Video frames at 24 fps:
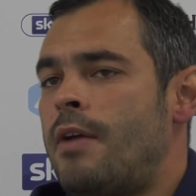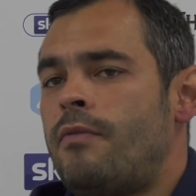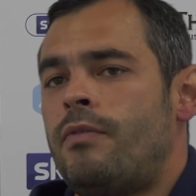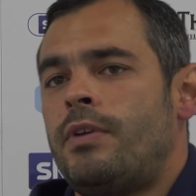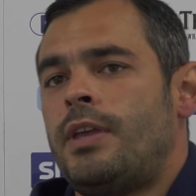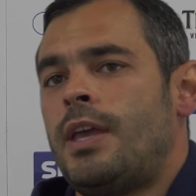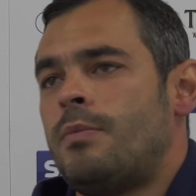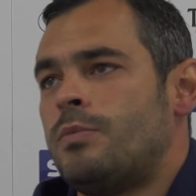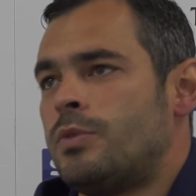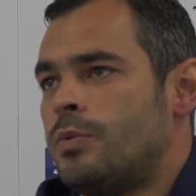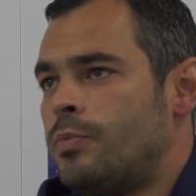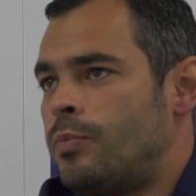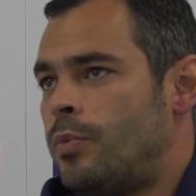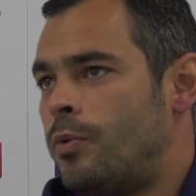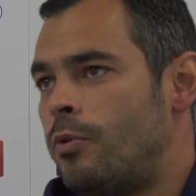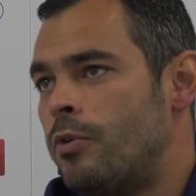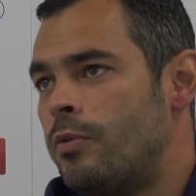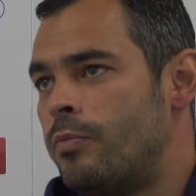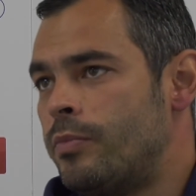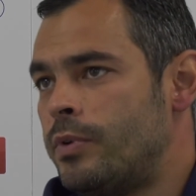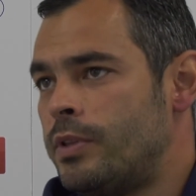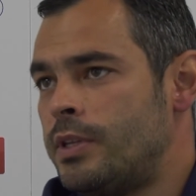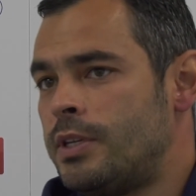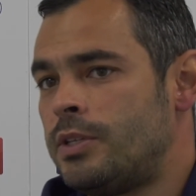Every game's
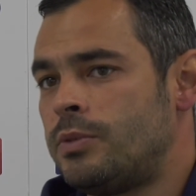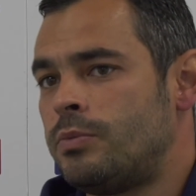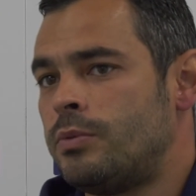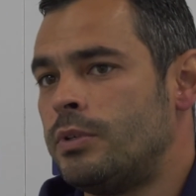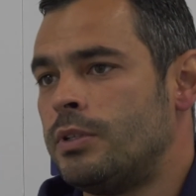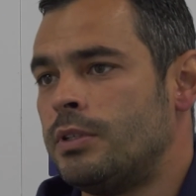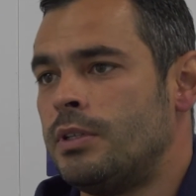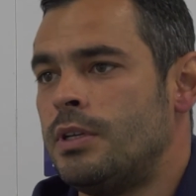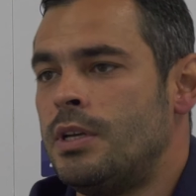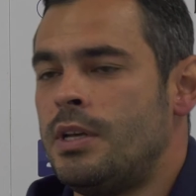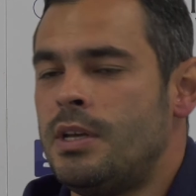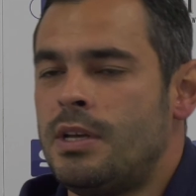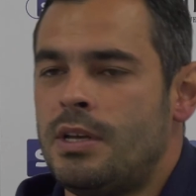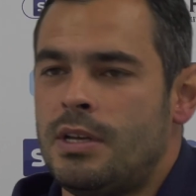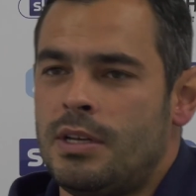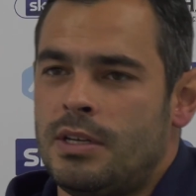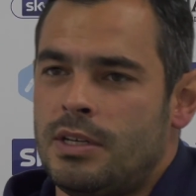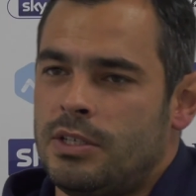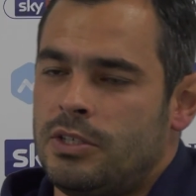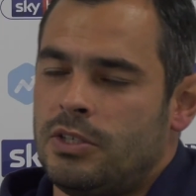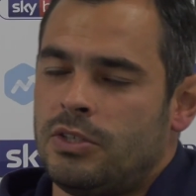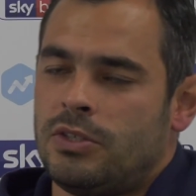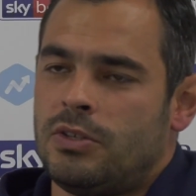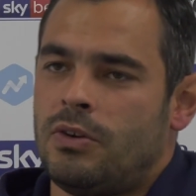important, but this one,
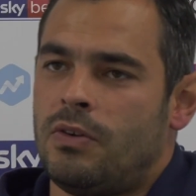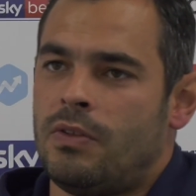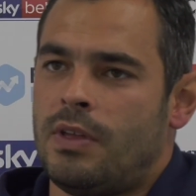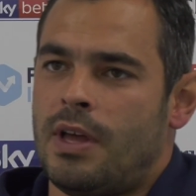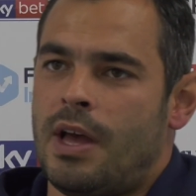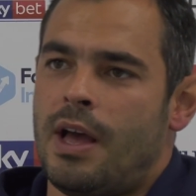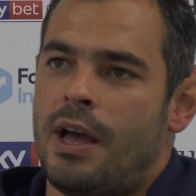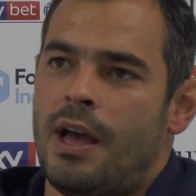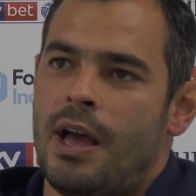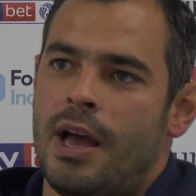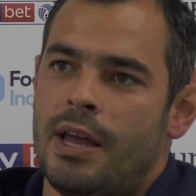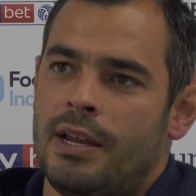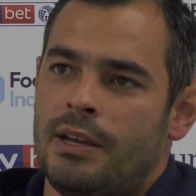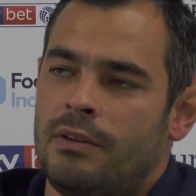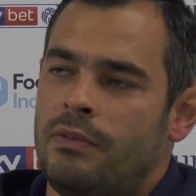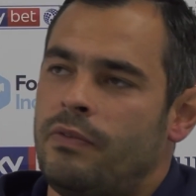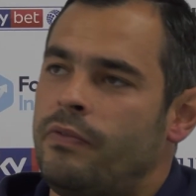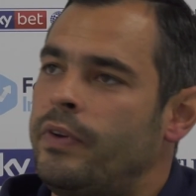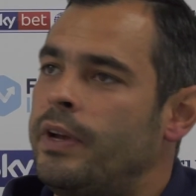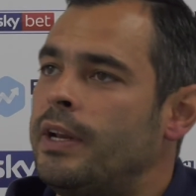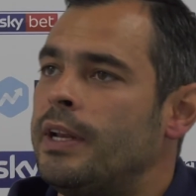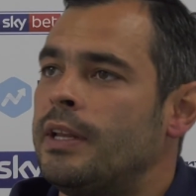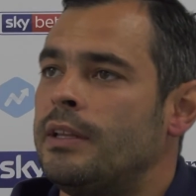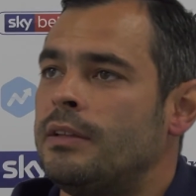it's just got that added
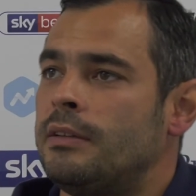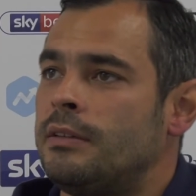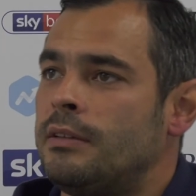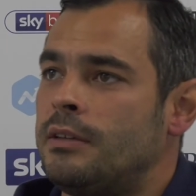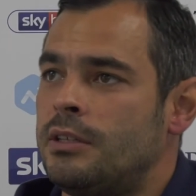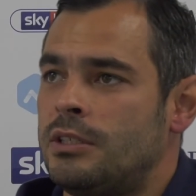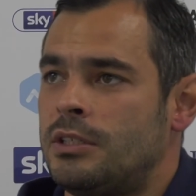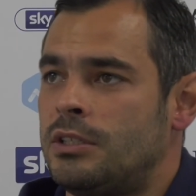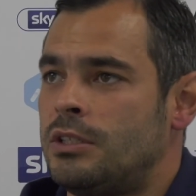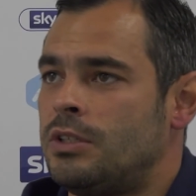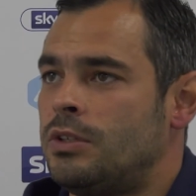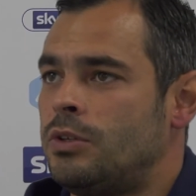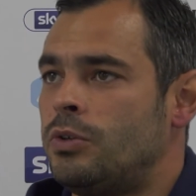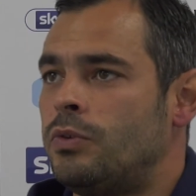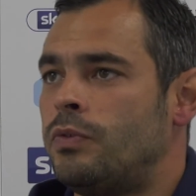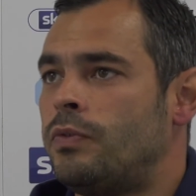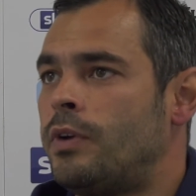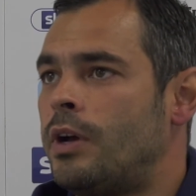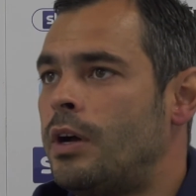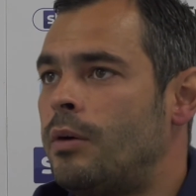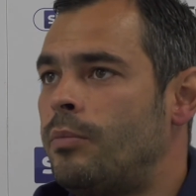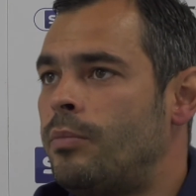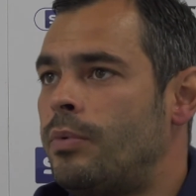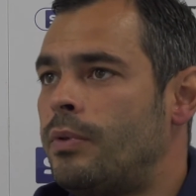feeling, because it's a Youth
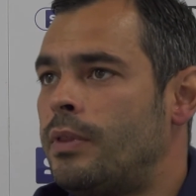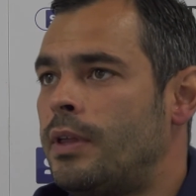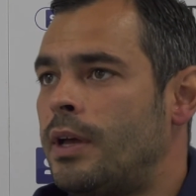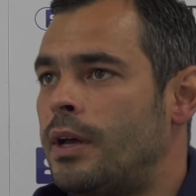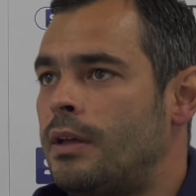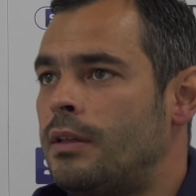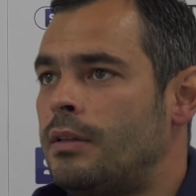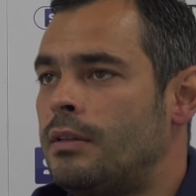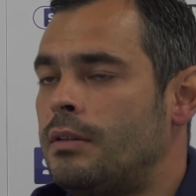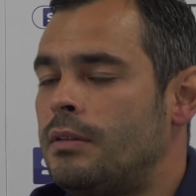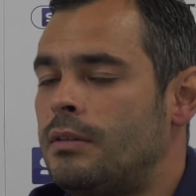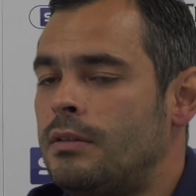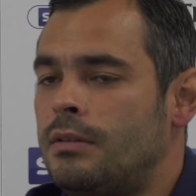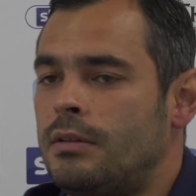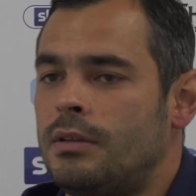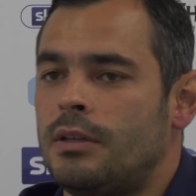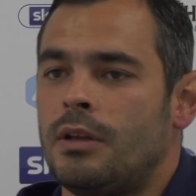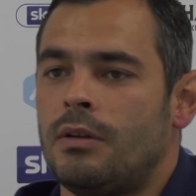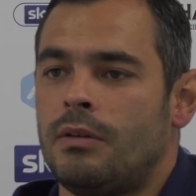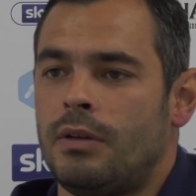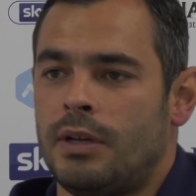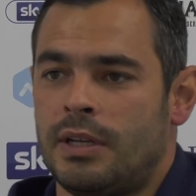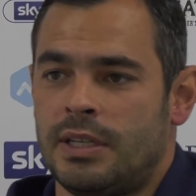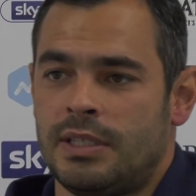Cup that, you
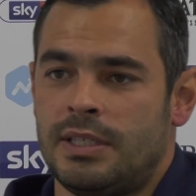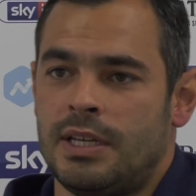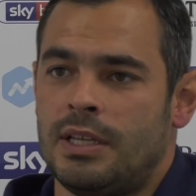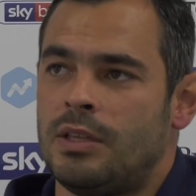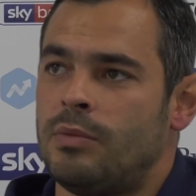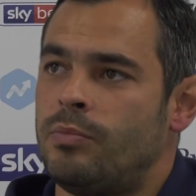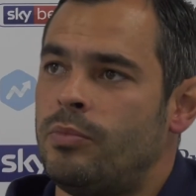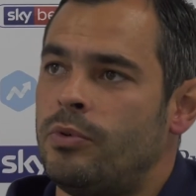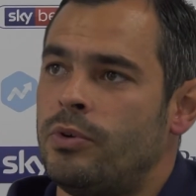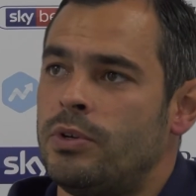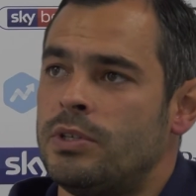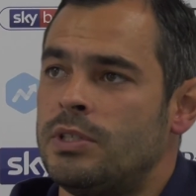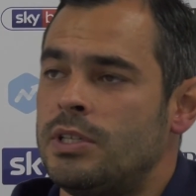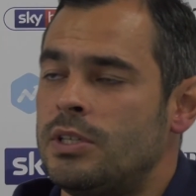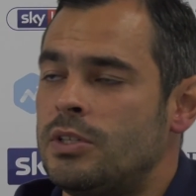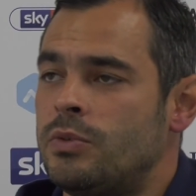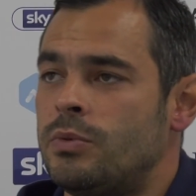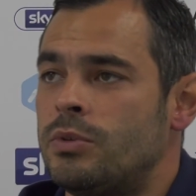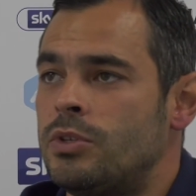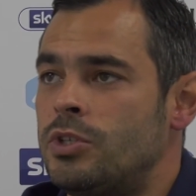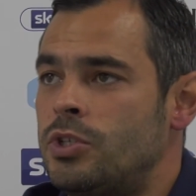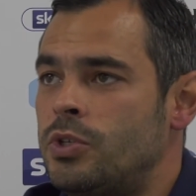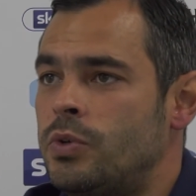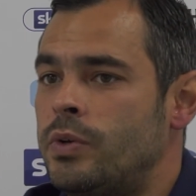know, like I said, the boys need
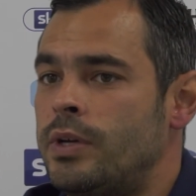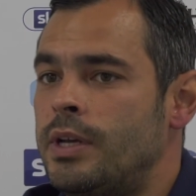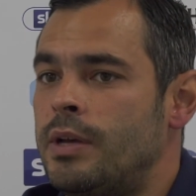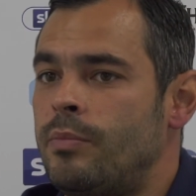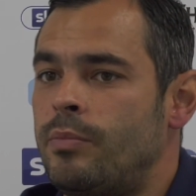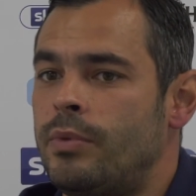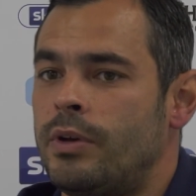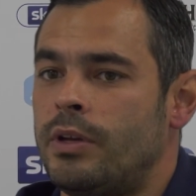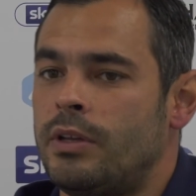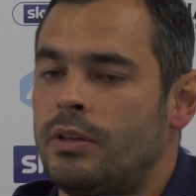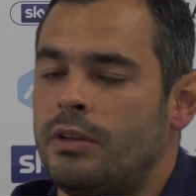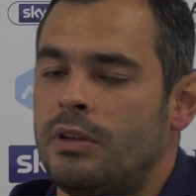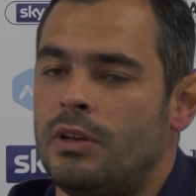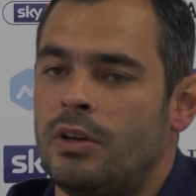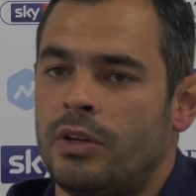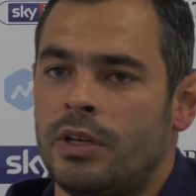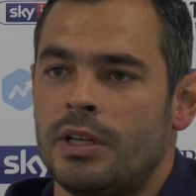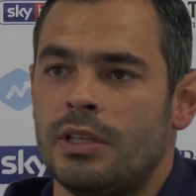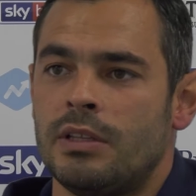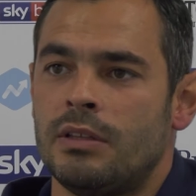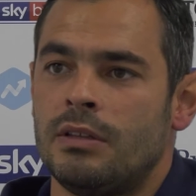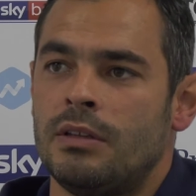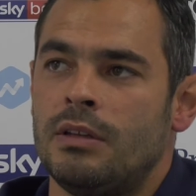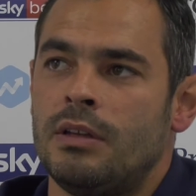to enjoy it, but you're
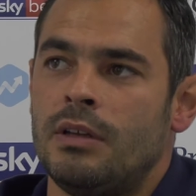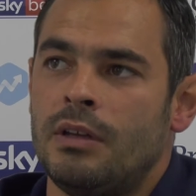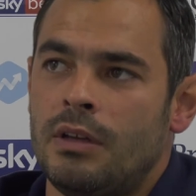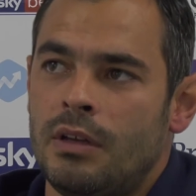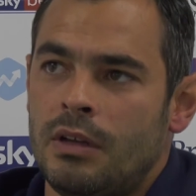looking,